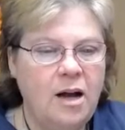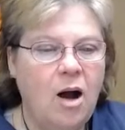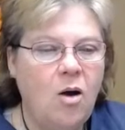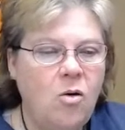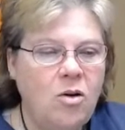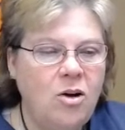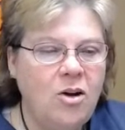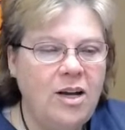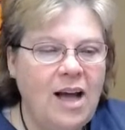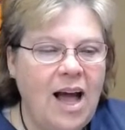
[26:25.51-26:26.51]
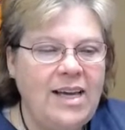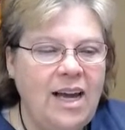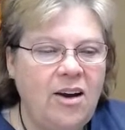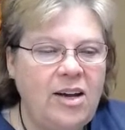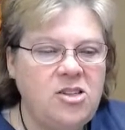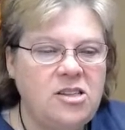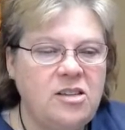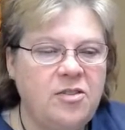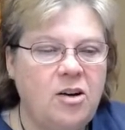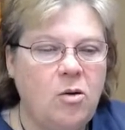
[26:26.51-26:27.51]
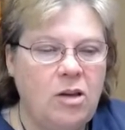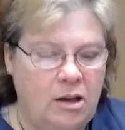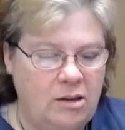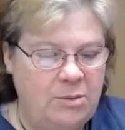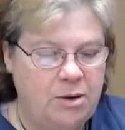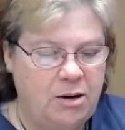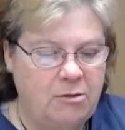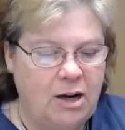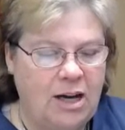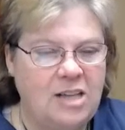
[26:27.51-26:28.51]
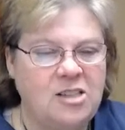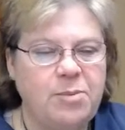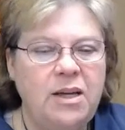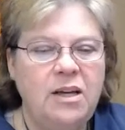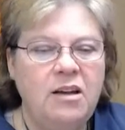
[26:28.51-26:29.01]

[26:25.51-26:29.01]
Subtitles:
Oh, good. Hi, Carrie. She's a Virgo Libra cusp.